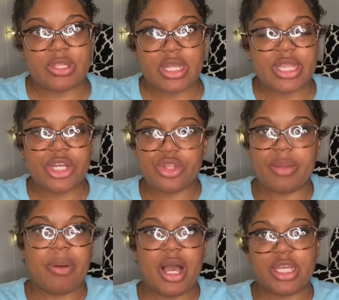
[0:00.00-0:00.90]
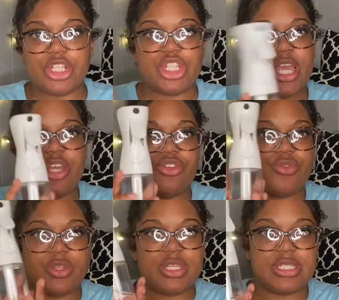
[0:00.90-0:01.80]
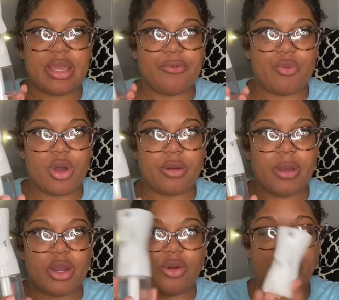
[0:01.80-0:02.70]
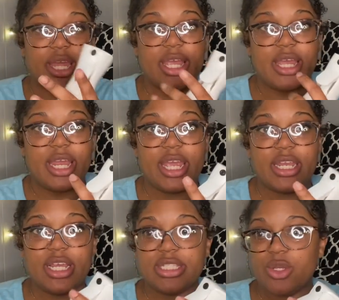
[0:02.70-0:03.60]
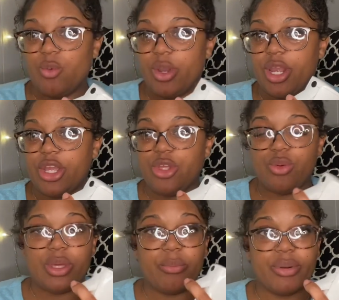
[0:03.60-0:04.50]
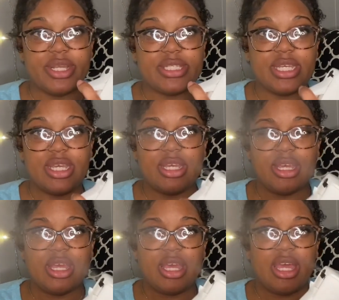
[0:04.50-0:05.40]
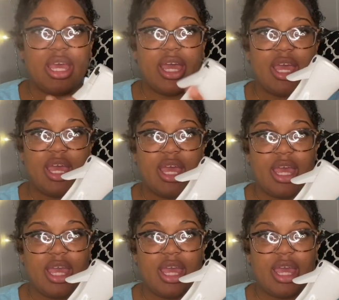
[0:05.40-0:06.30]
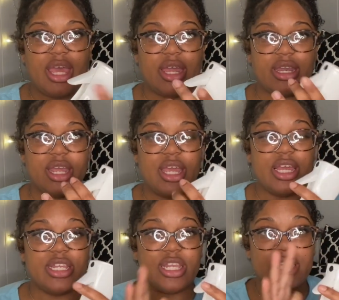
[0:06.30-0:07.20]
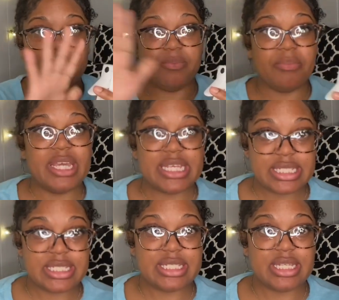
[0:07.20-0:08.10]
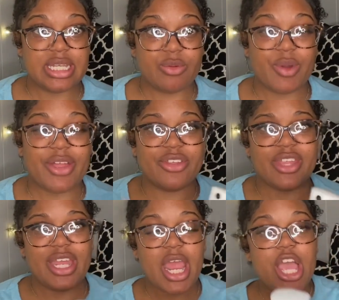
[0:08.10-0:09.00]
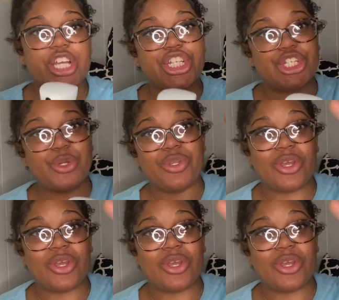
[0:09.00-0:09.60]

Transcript: literally pocket change for this type of water bottle. And it does it where you can press it and it, it's mist rather than shooting